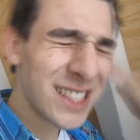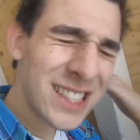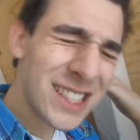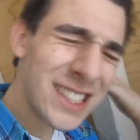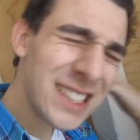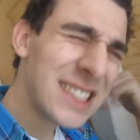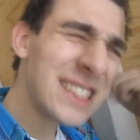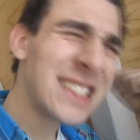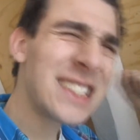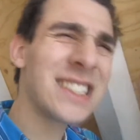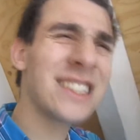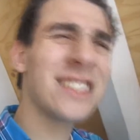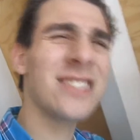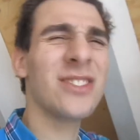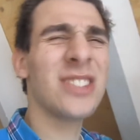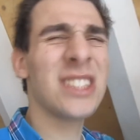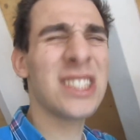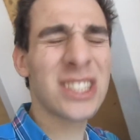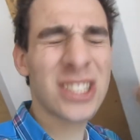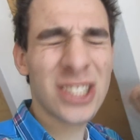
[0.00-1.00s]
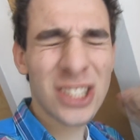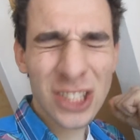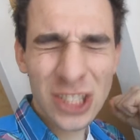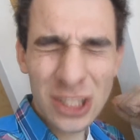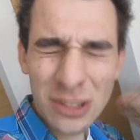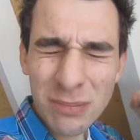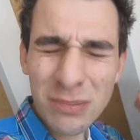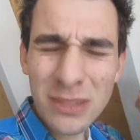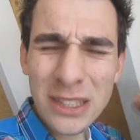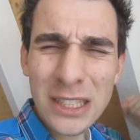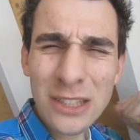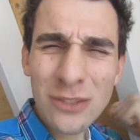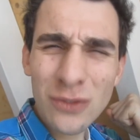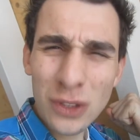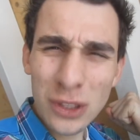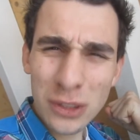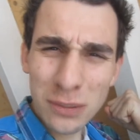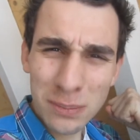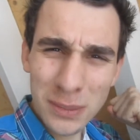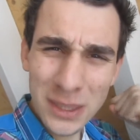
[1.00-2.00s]
Ah, it's something
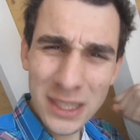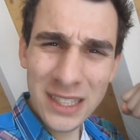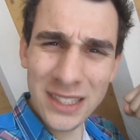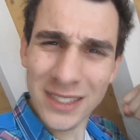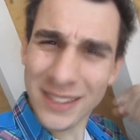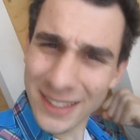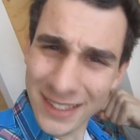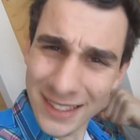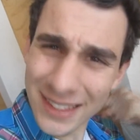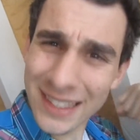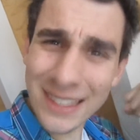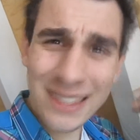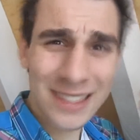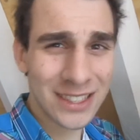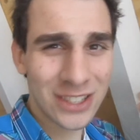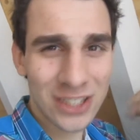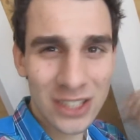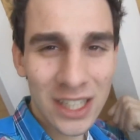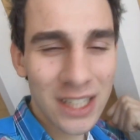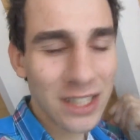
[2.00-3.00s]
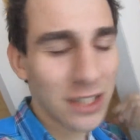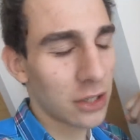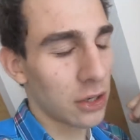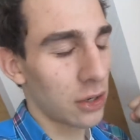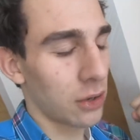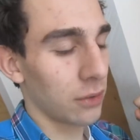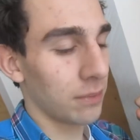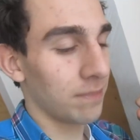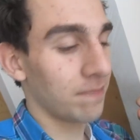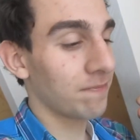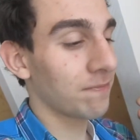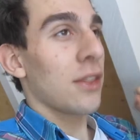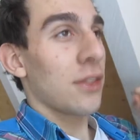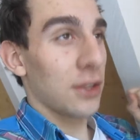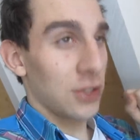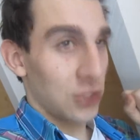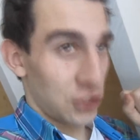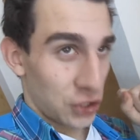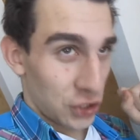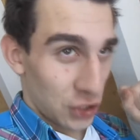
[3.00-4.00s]
with me and technology, I don't know.
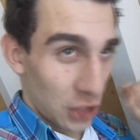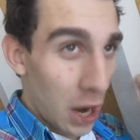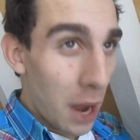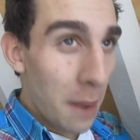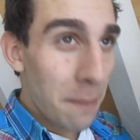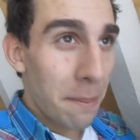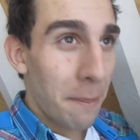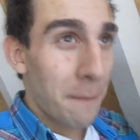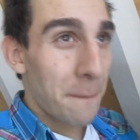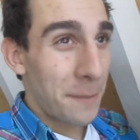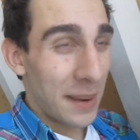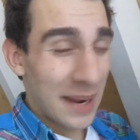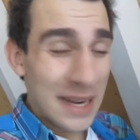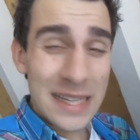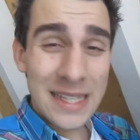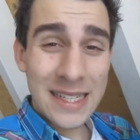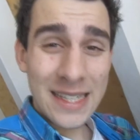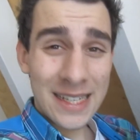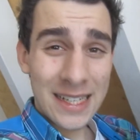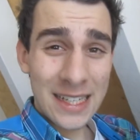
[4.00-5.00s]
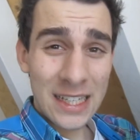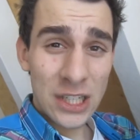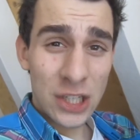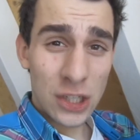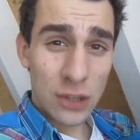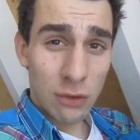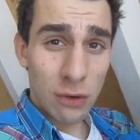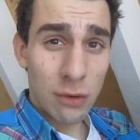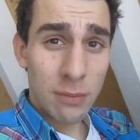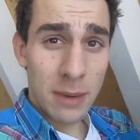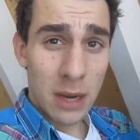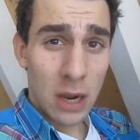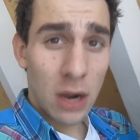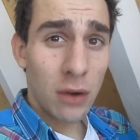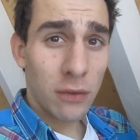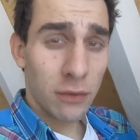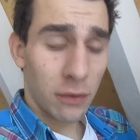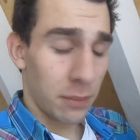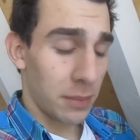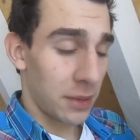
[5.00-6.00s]
The shop basically screwed me
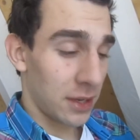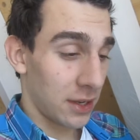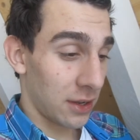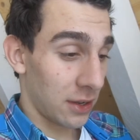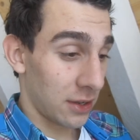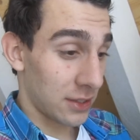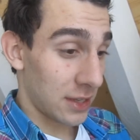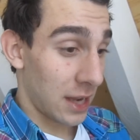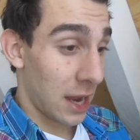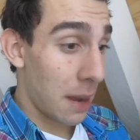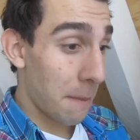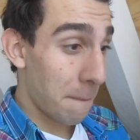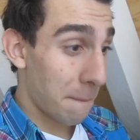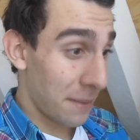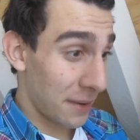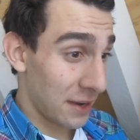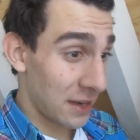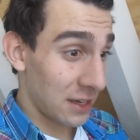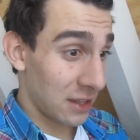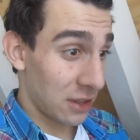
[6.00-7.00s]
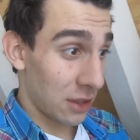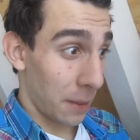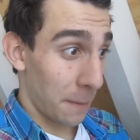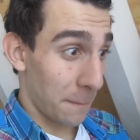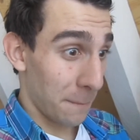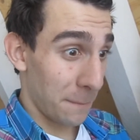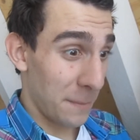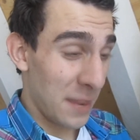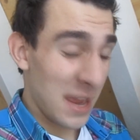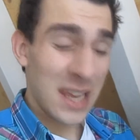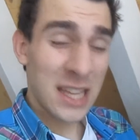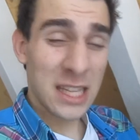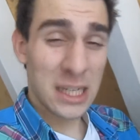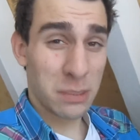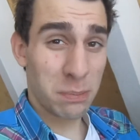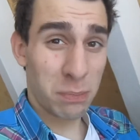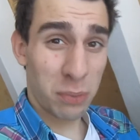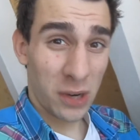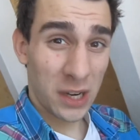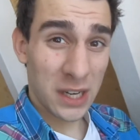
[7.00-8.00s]
over because I paid the
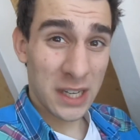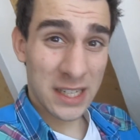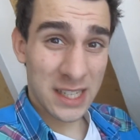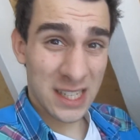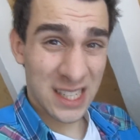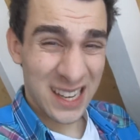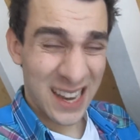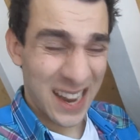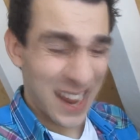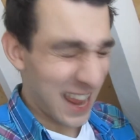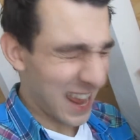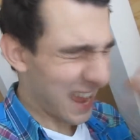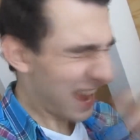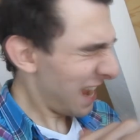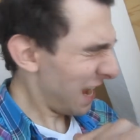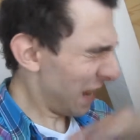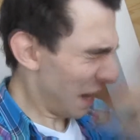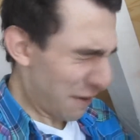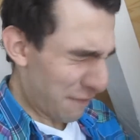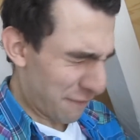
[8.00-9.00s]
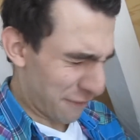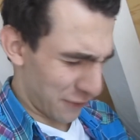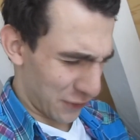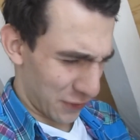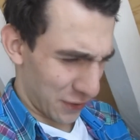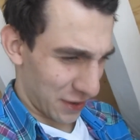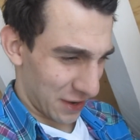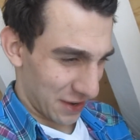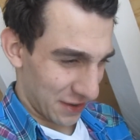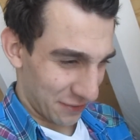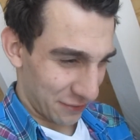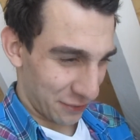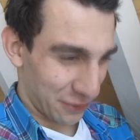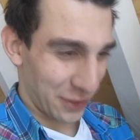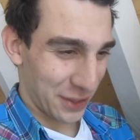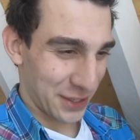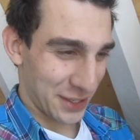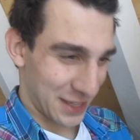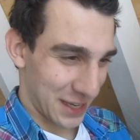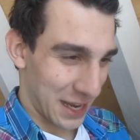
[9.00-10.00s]
biggest price ever
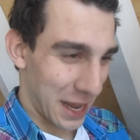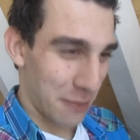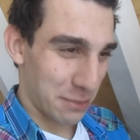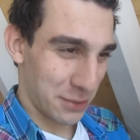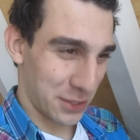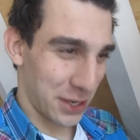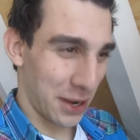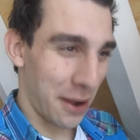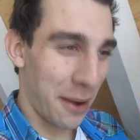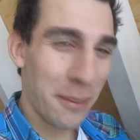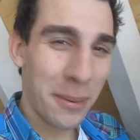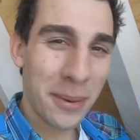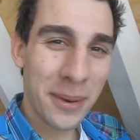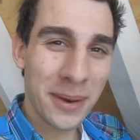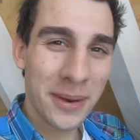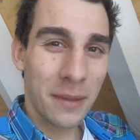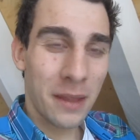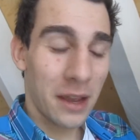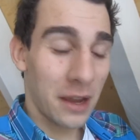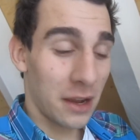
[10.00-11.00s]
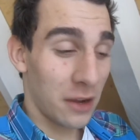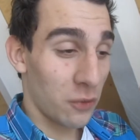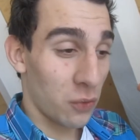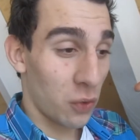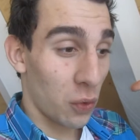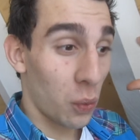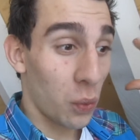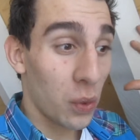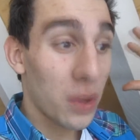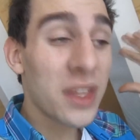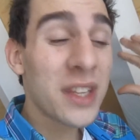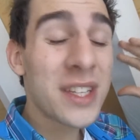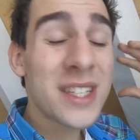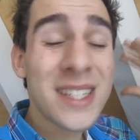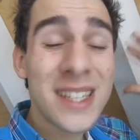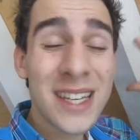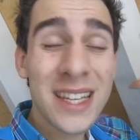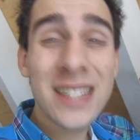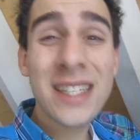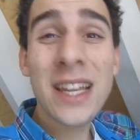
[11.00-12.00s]
for this laptop. With the
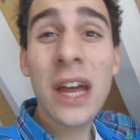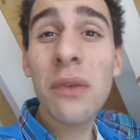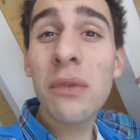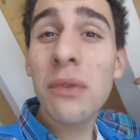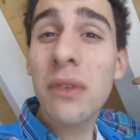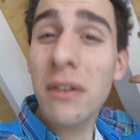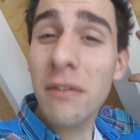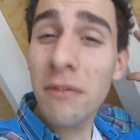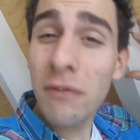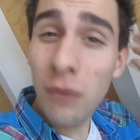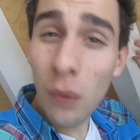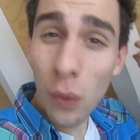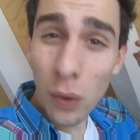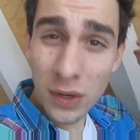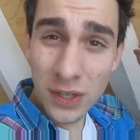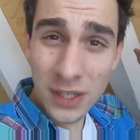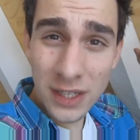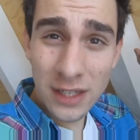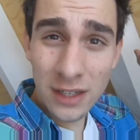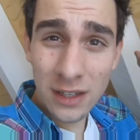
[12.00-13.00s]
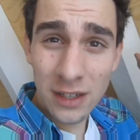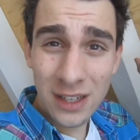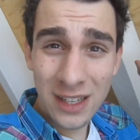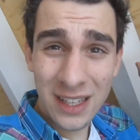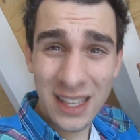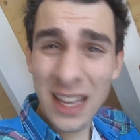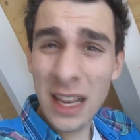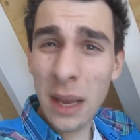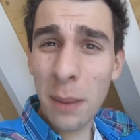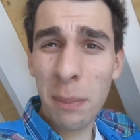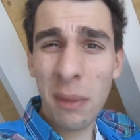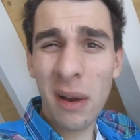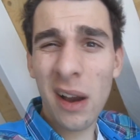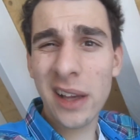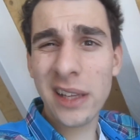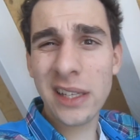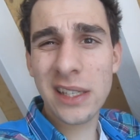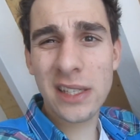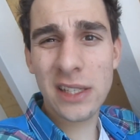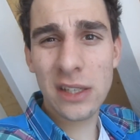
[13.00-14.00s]
640
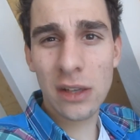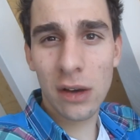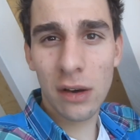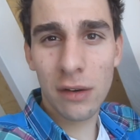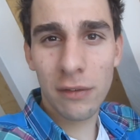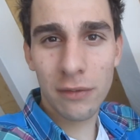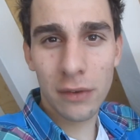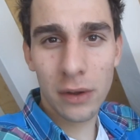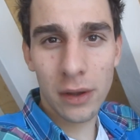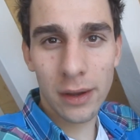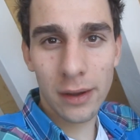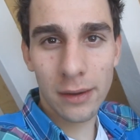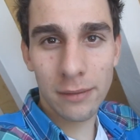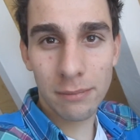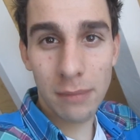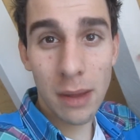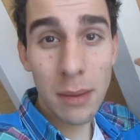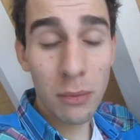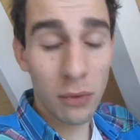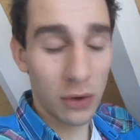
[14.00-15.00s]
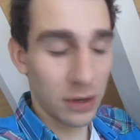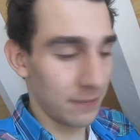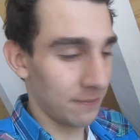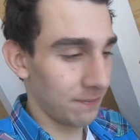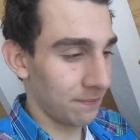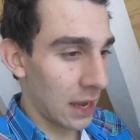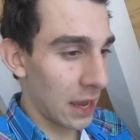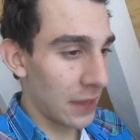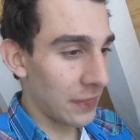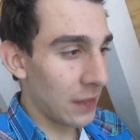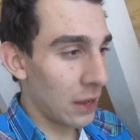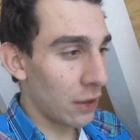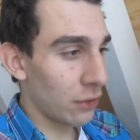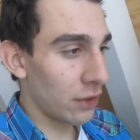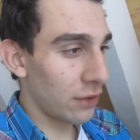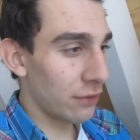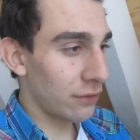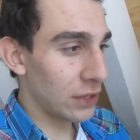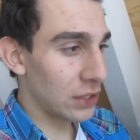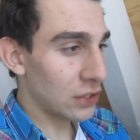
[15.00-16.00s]
gigabytes of memory. And now
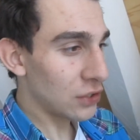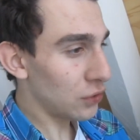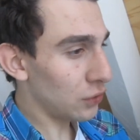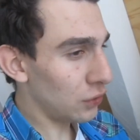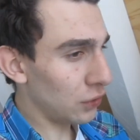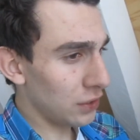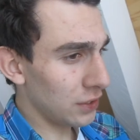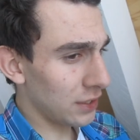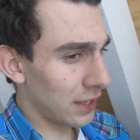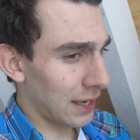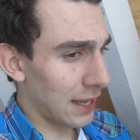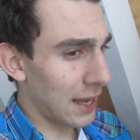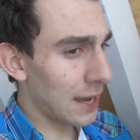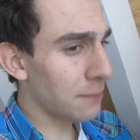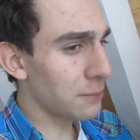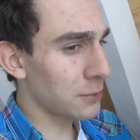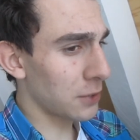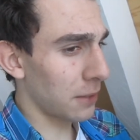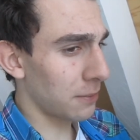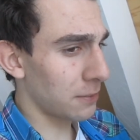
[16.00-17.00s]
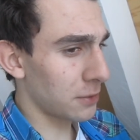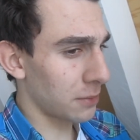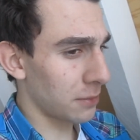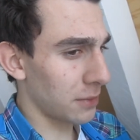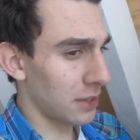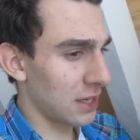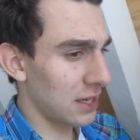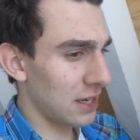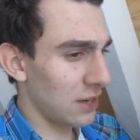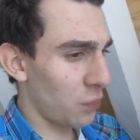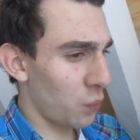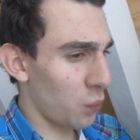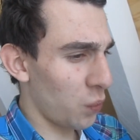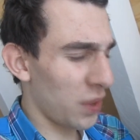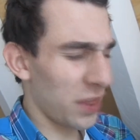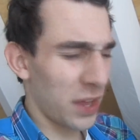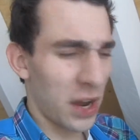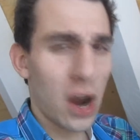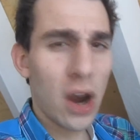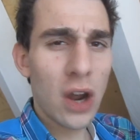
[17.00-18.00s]
they returned the laptop to me
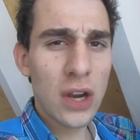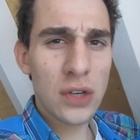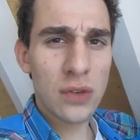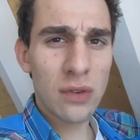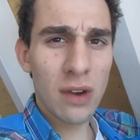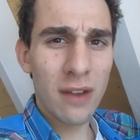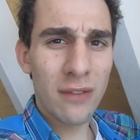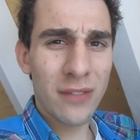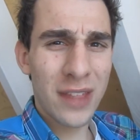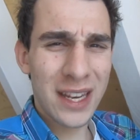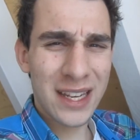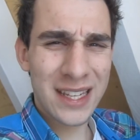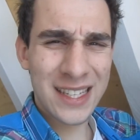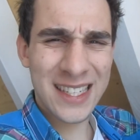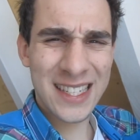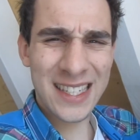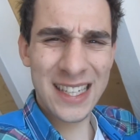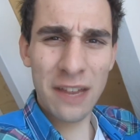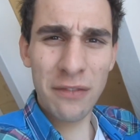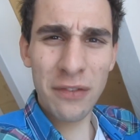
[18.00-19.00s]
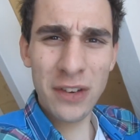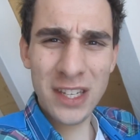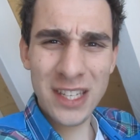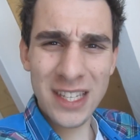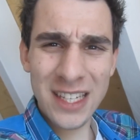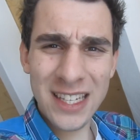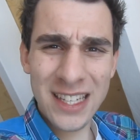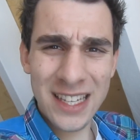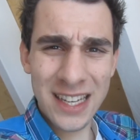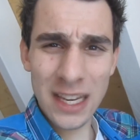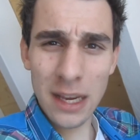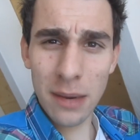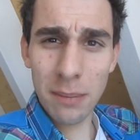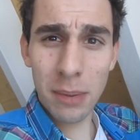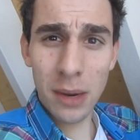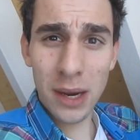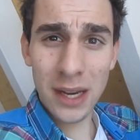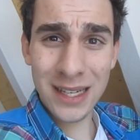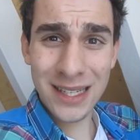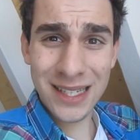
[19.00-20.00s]
with a hard drive that is 70
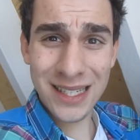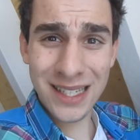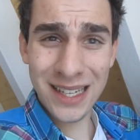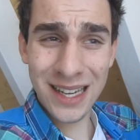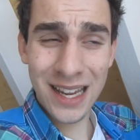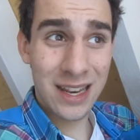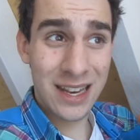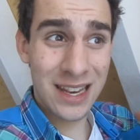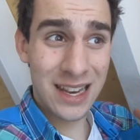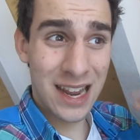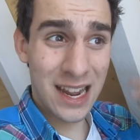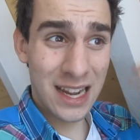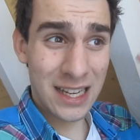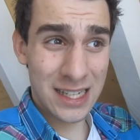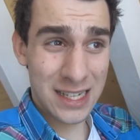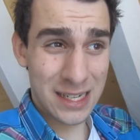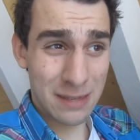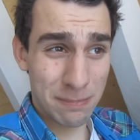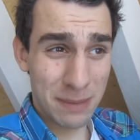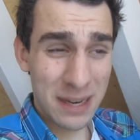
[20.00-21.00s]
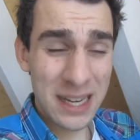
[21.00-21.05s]
gigabytes less